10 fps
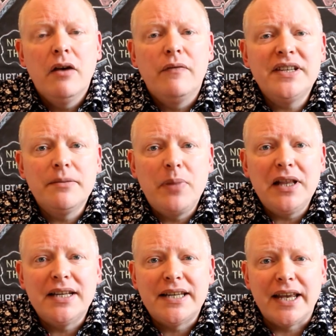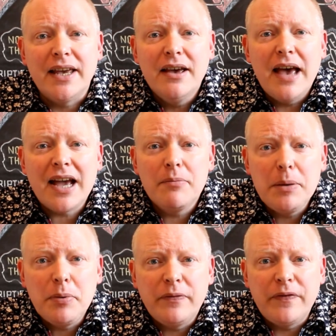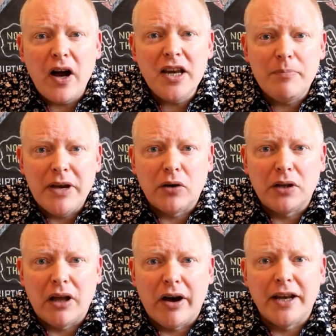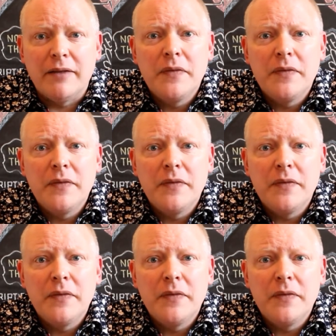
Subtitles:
visibility, how can people find me online.